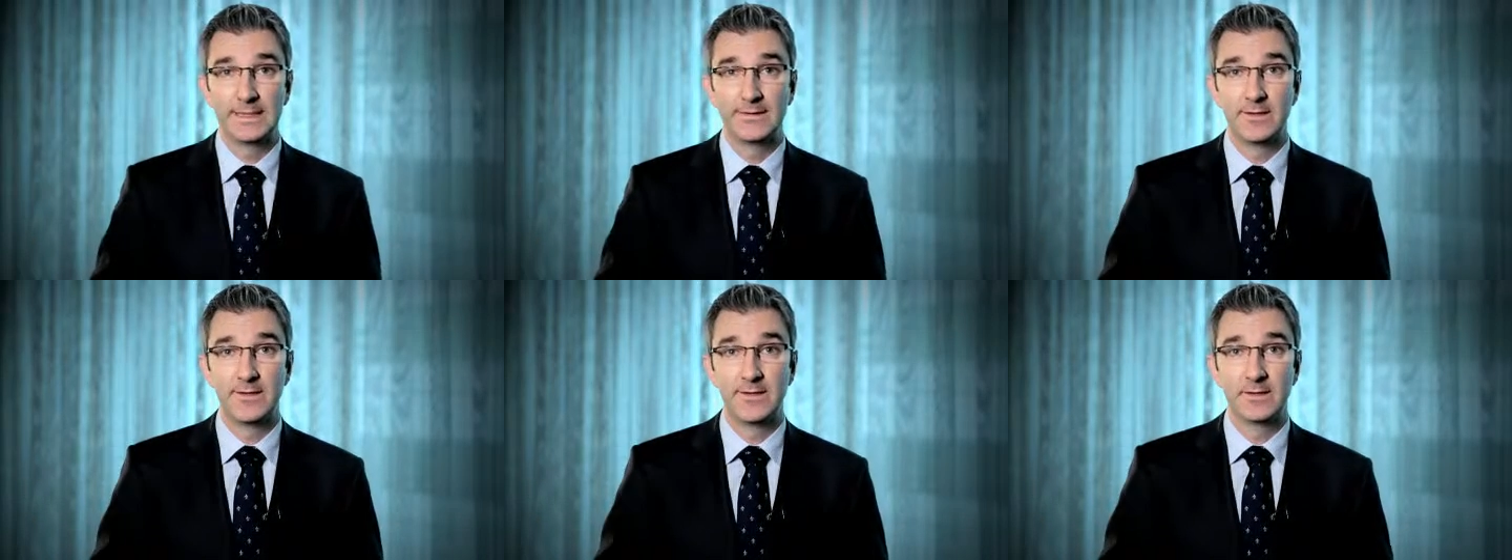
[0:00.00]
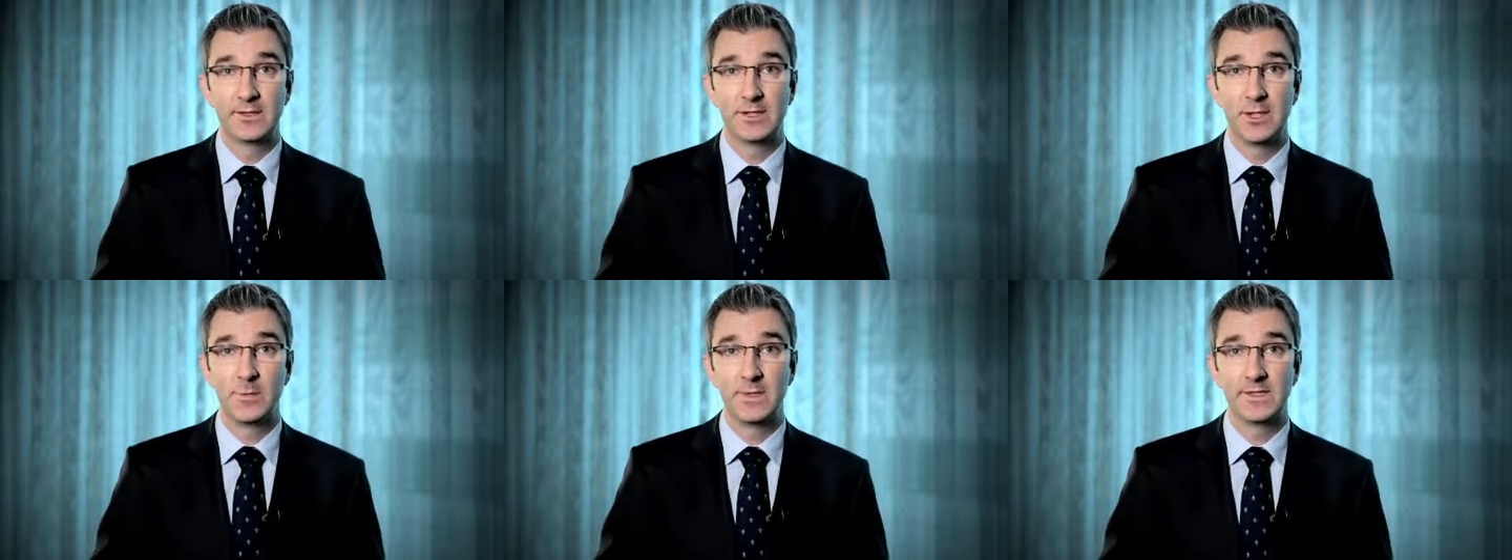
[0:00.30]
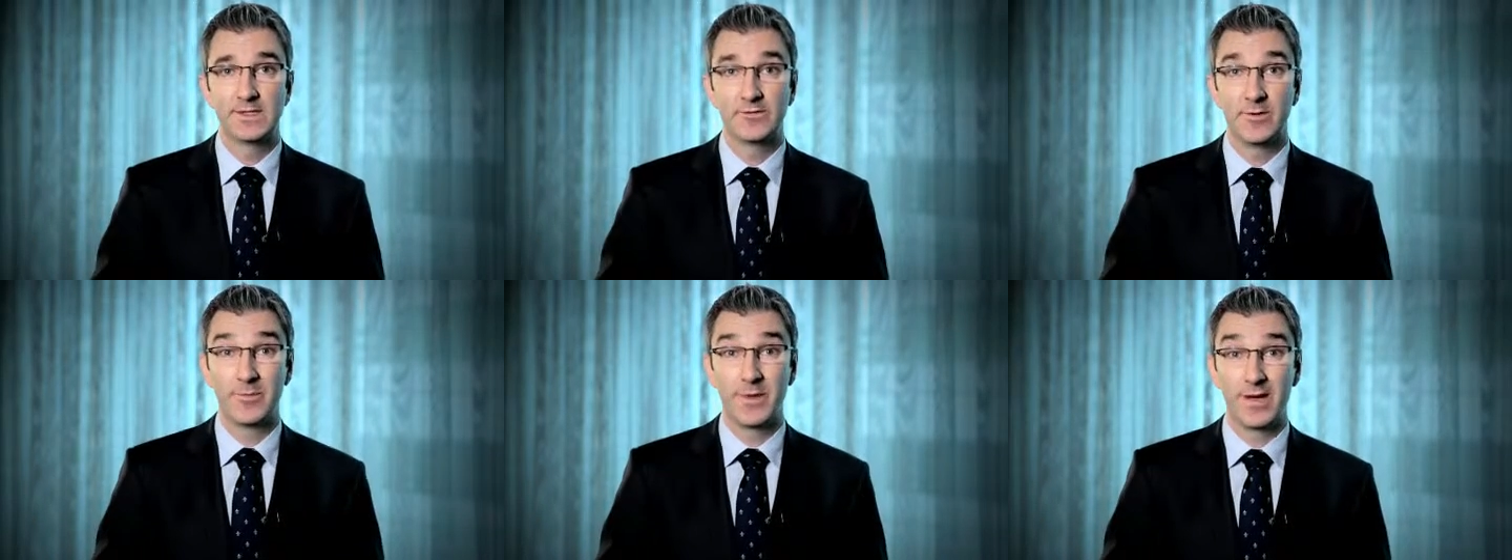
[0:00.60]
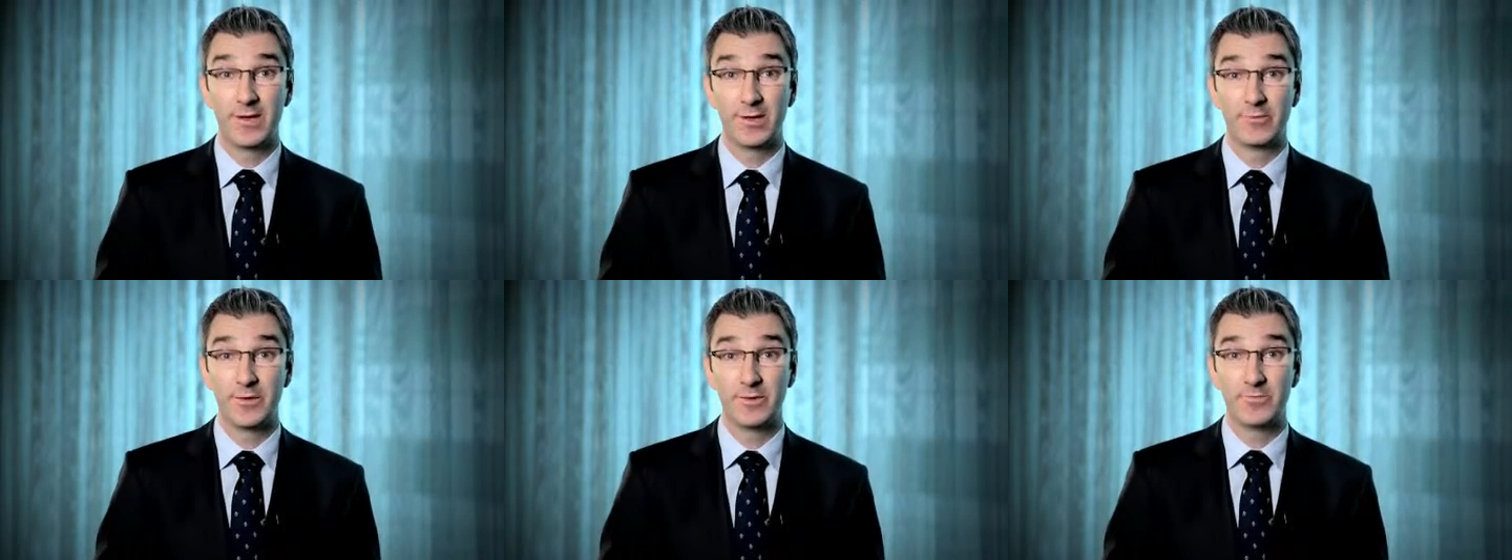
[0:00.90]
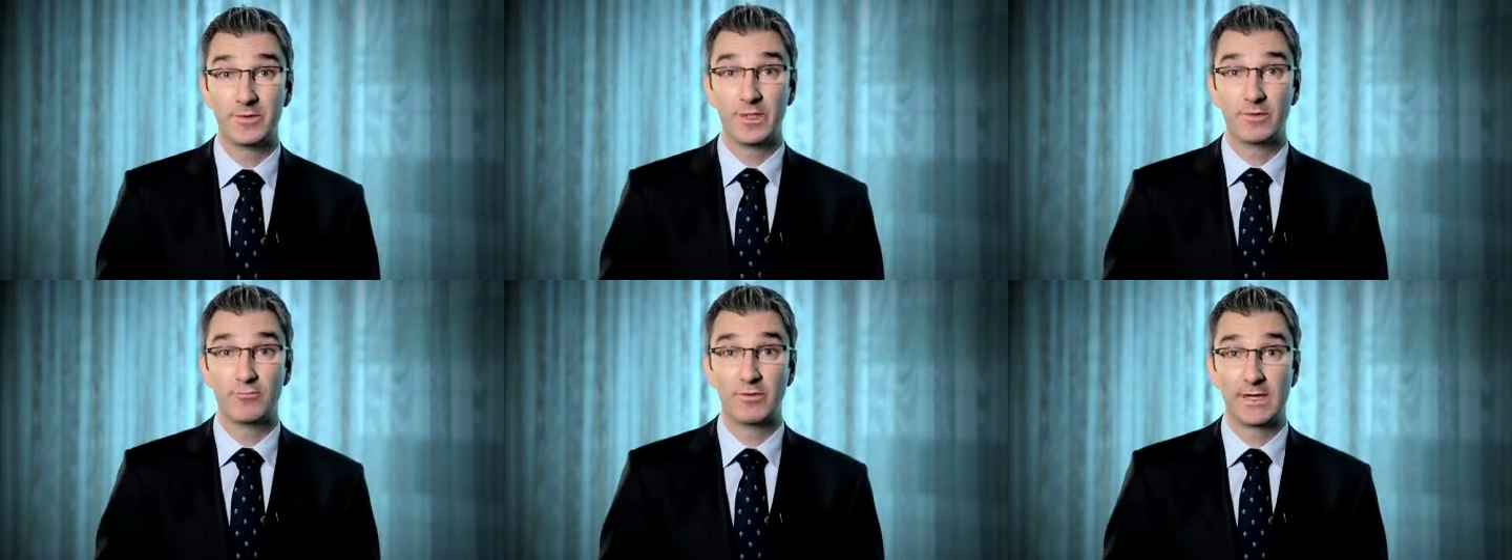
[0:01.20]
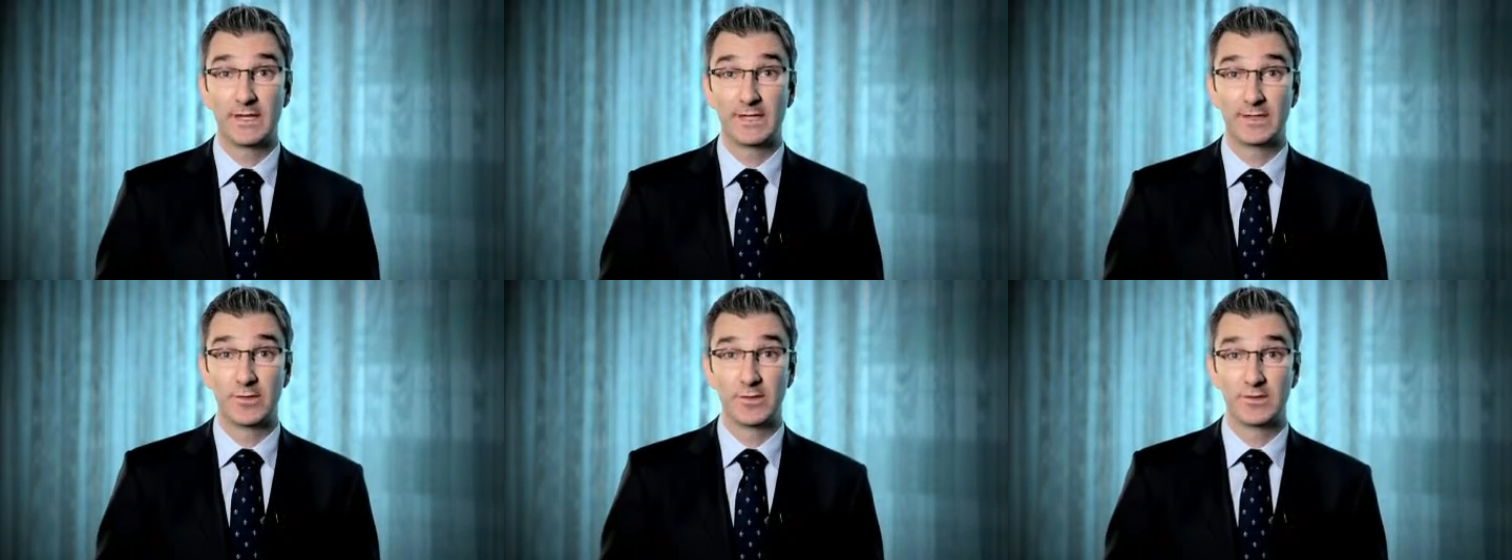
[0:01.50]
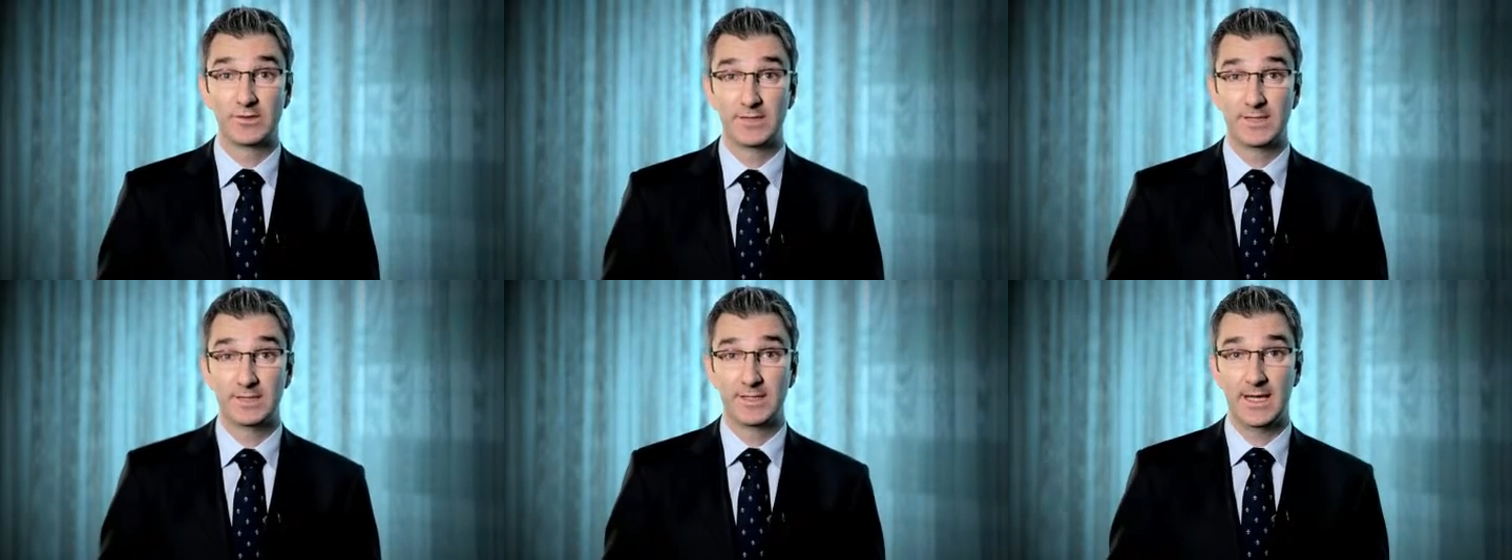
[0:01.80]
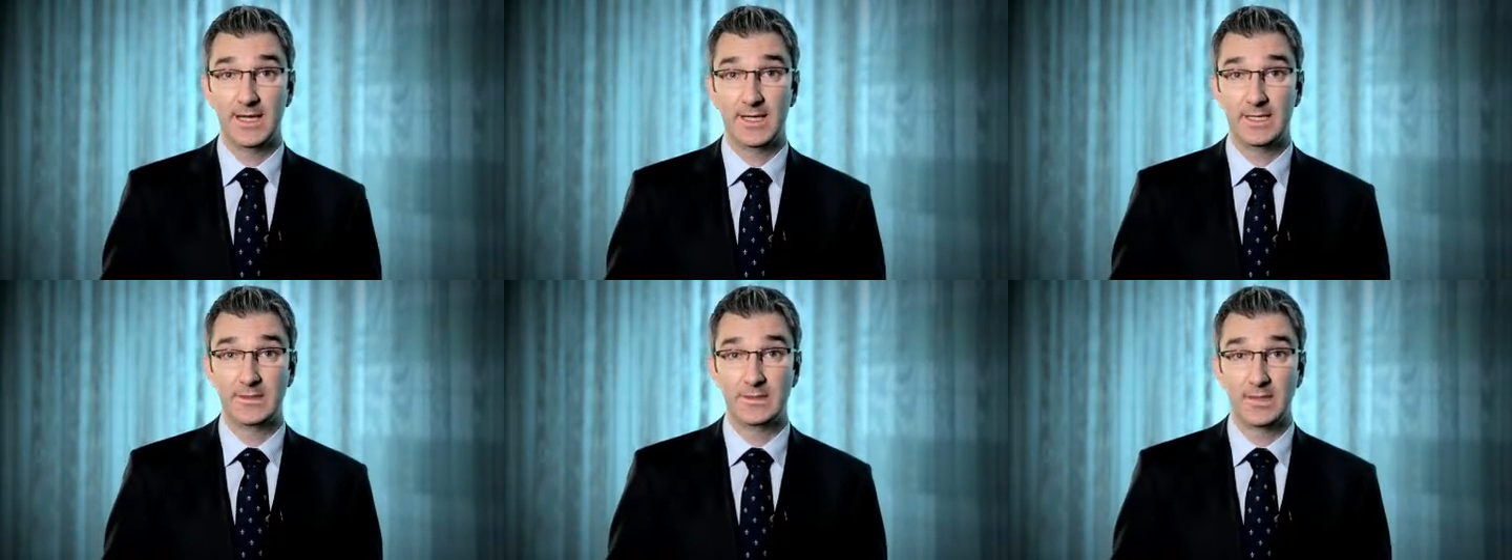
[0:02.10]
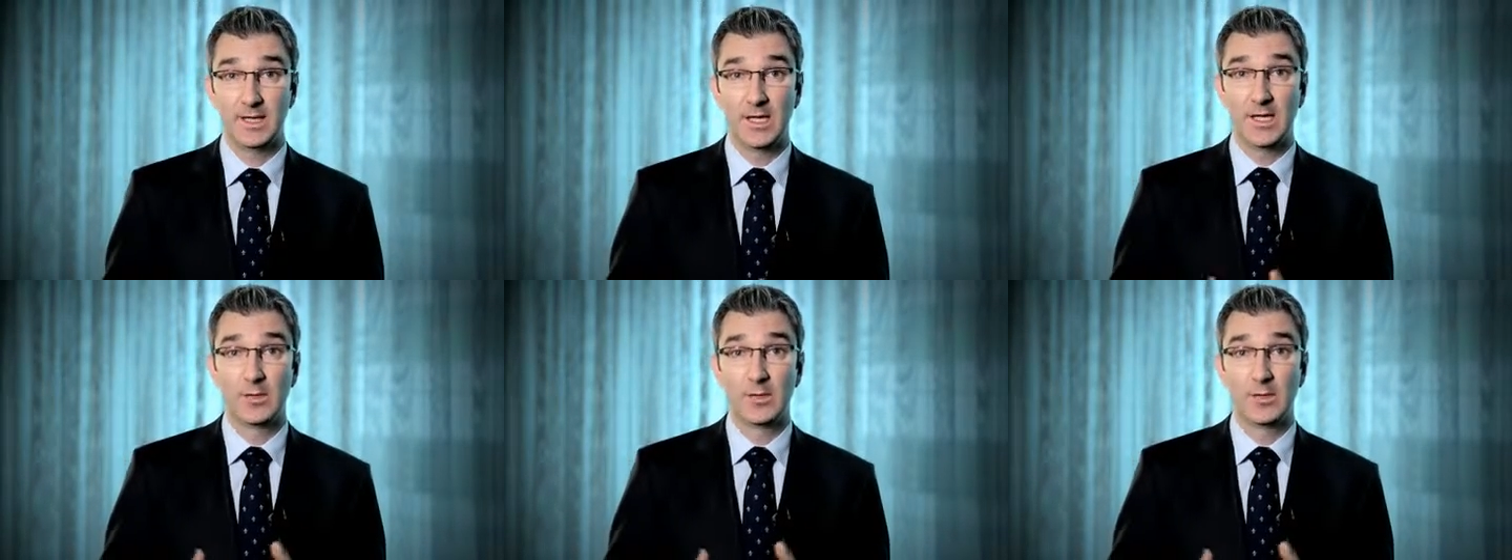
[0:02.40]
then the cumulative amount of revenue recognised to date